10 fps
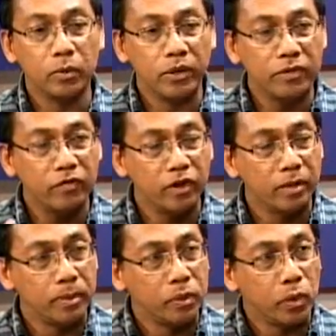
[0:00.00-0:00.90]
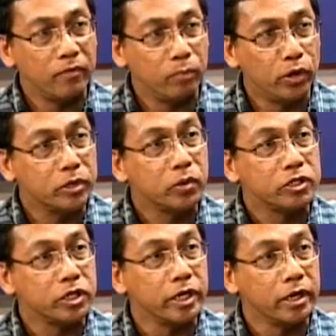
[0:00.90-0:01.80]
We have developed a 12-point
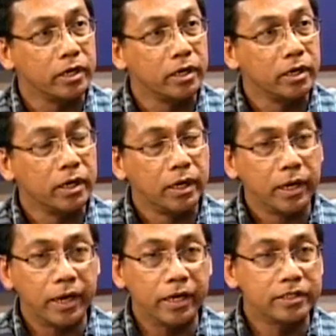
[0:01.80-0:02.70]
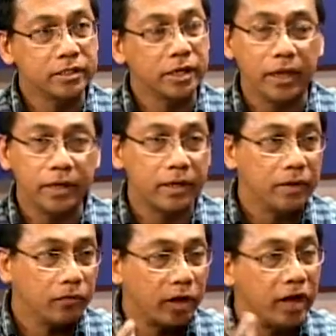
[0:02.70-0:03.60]
questionnaire, and
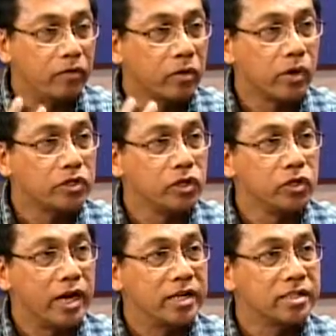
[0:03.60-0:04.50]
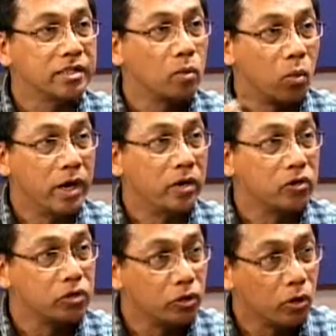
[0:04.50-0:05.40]
for every question you answer 1
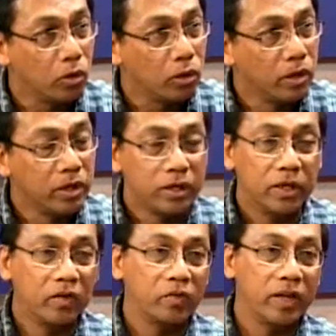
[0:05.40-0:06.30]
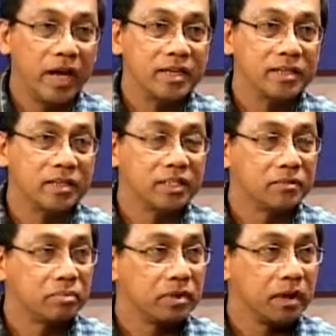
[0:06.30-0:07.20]
or 0. If the answer
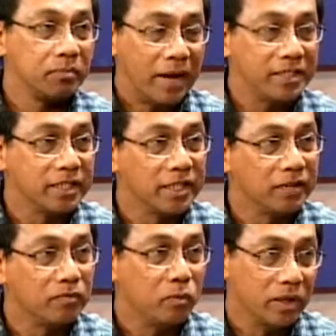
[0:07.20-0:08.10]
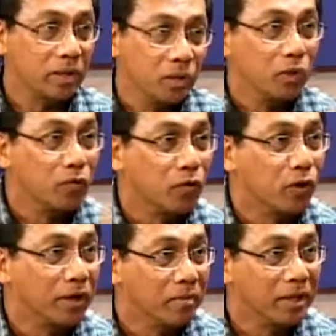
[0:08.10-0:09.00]
is positive, good
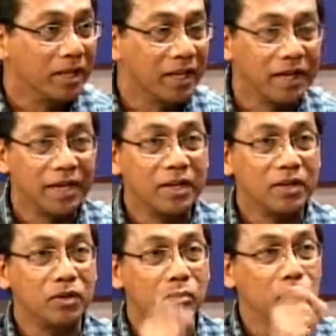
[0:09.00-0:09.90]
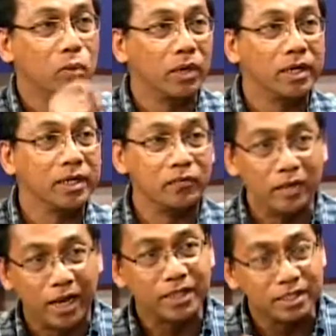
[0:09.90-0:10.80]
for the building, you put 1. If
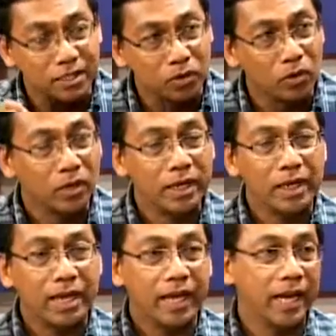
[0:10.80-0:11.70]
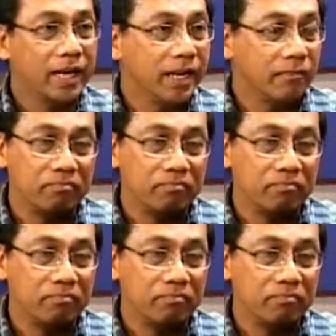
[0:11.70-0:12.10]
not, 0. And